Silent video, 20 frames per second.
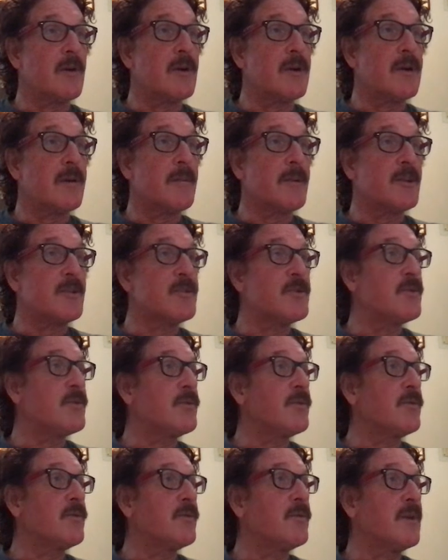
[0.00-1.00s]
coming
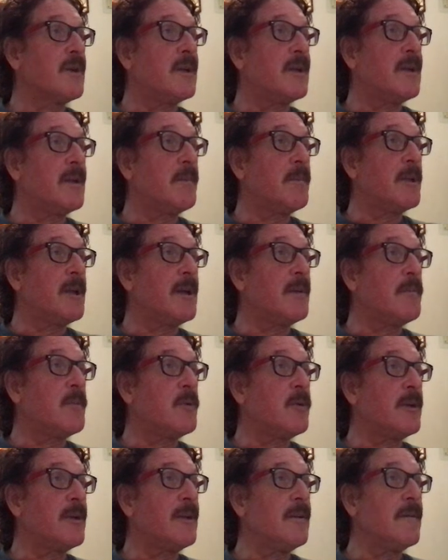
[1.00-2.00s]
to a plot
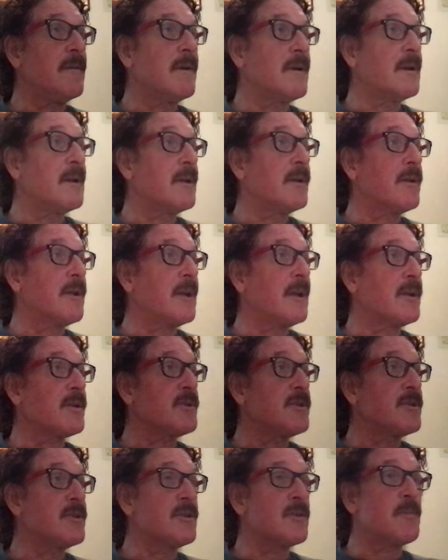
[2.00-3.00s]
point, I could actually
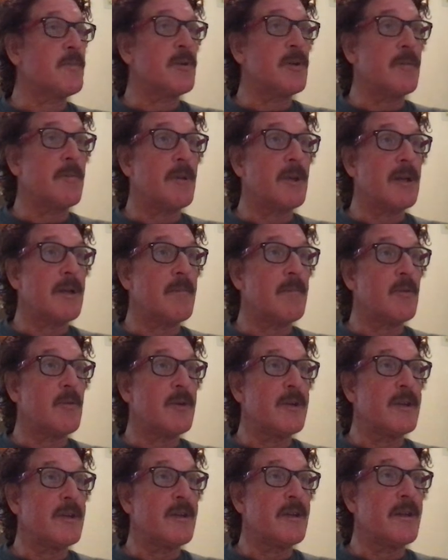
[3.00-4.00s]
just put a plot point
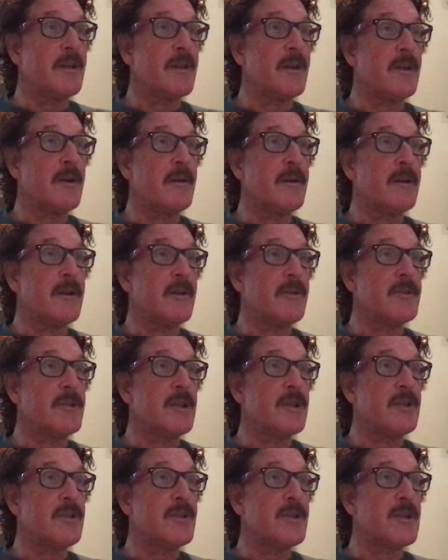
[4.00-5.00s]
in here. It'll
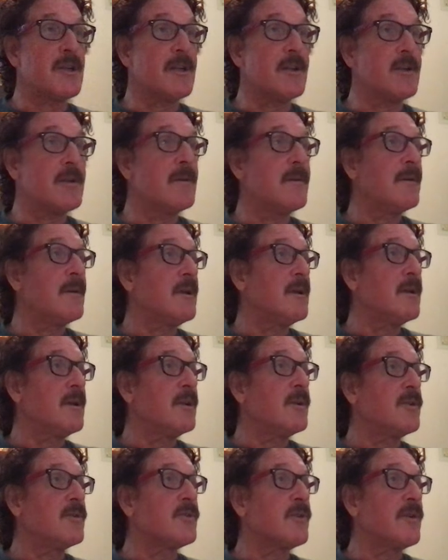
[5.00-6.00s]
change color.
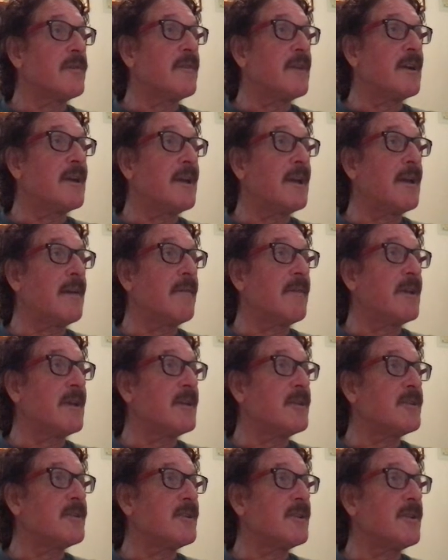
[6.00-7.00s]
So if I have a
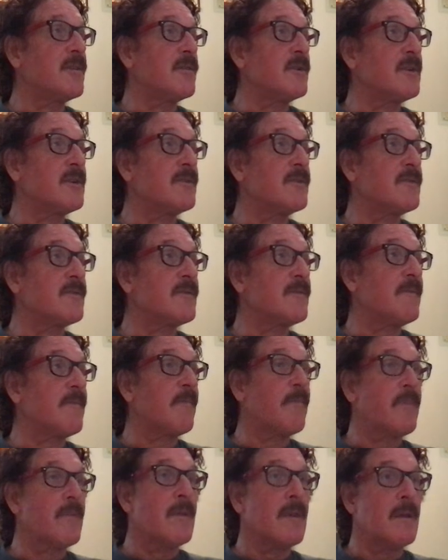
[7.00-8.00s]
sequence,
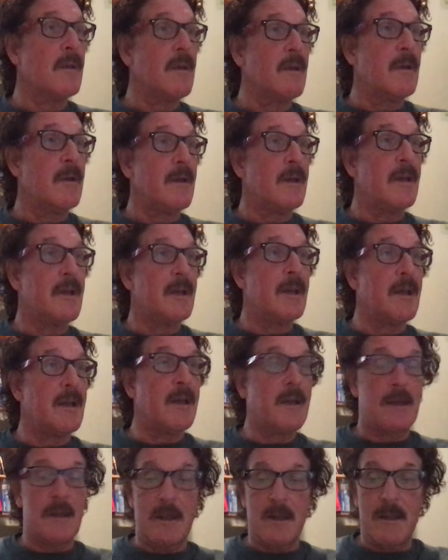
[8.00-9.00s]

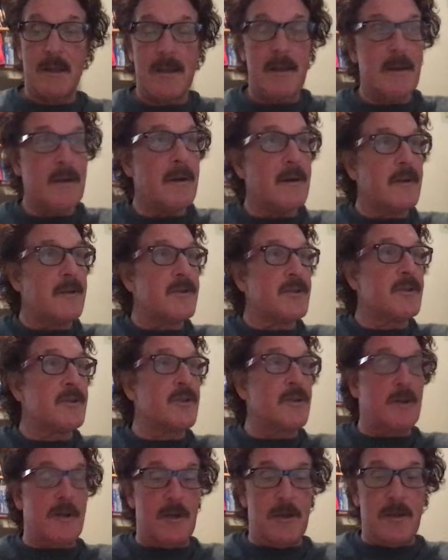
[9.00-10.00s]
and I'll just
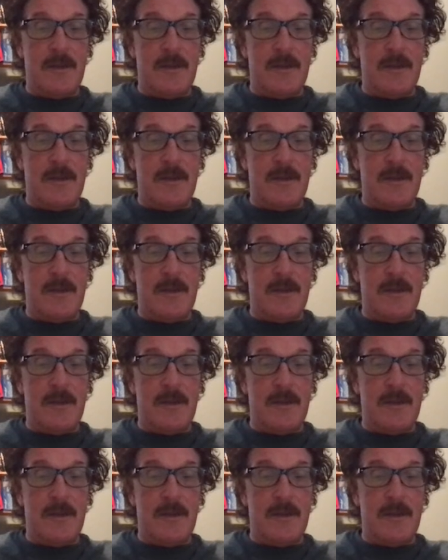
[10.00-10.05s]
call